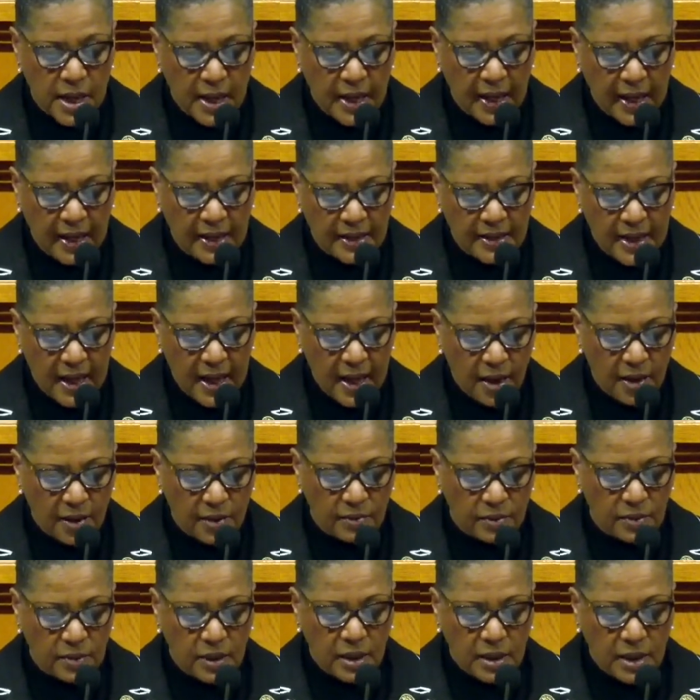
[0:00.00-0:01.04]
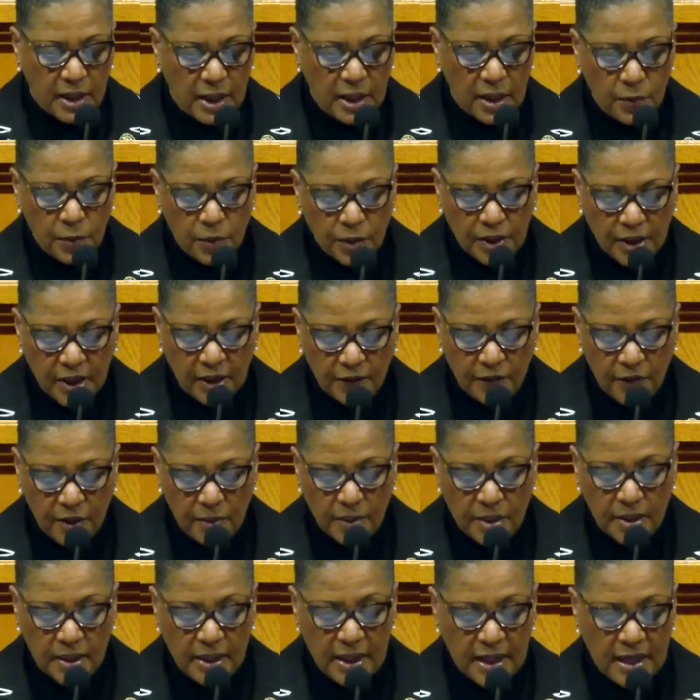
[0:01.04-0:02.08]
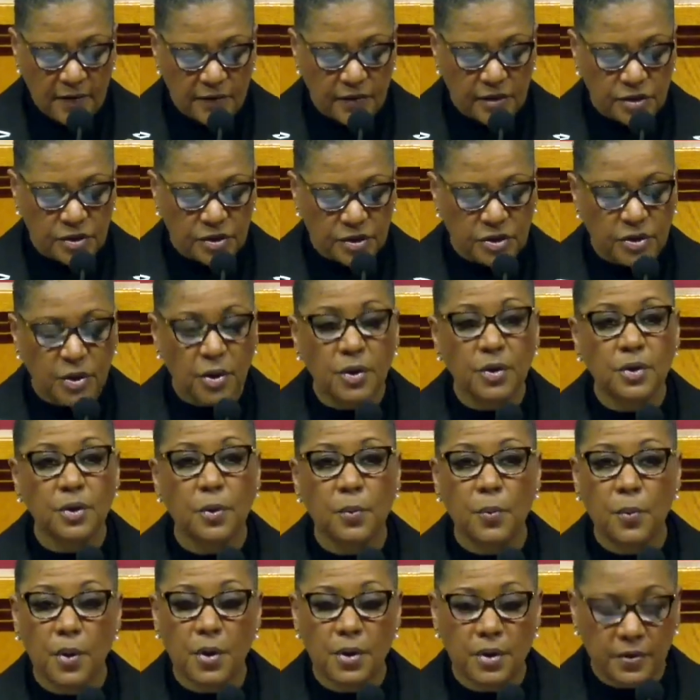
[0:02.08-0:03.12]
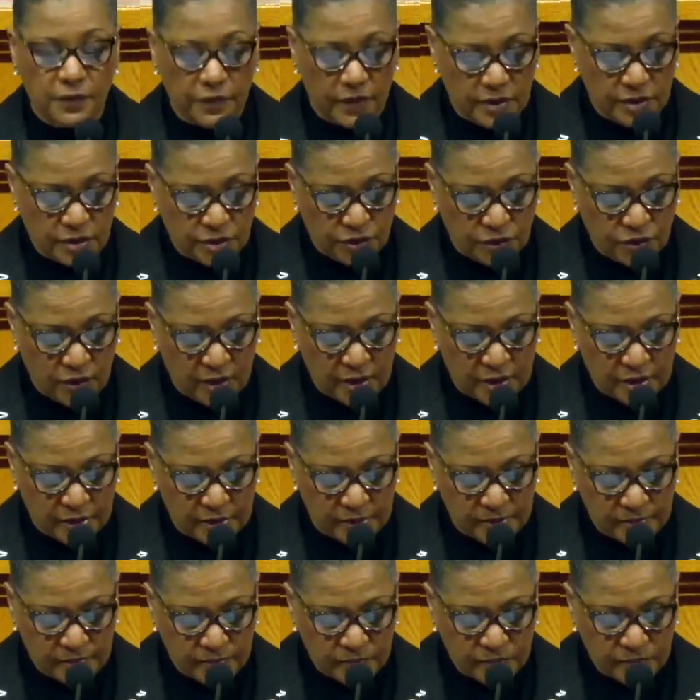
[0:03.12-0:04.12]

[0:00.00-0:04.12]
and now he will give him an even sterner word of instruction.